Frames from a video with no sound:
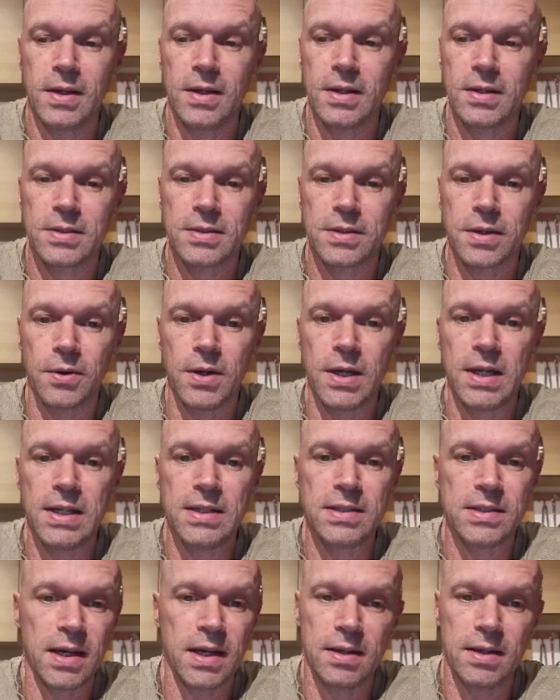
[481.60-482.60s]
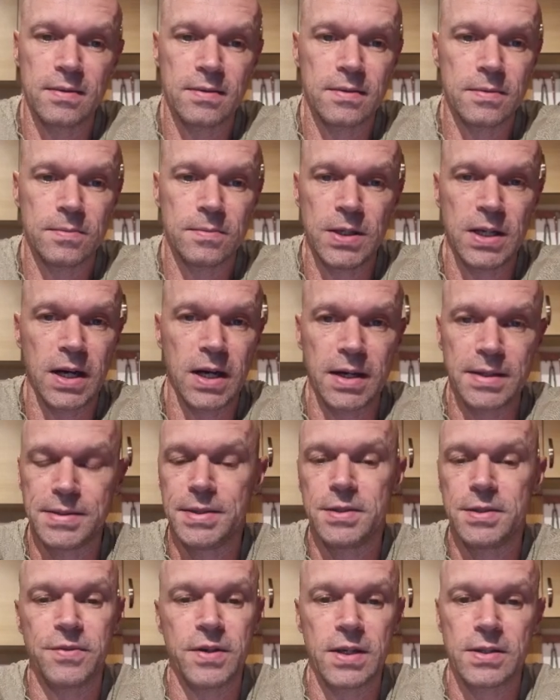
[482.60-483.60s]
So he's in.
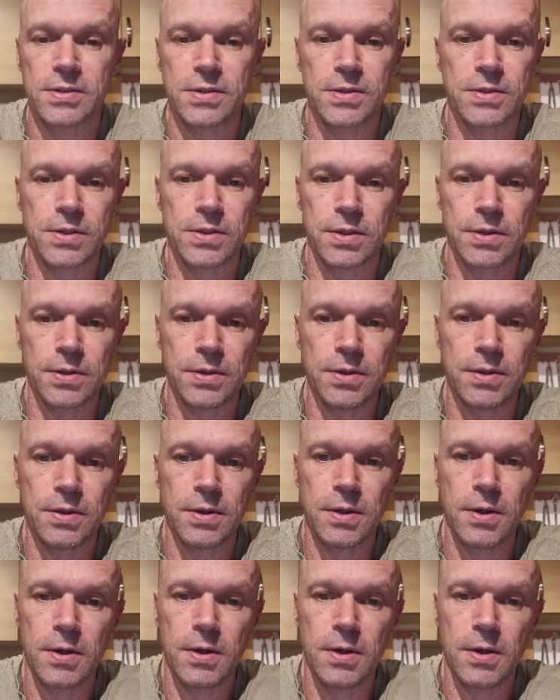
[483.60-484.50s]
United's fixtures are good.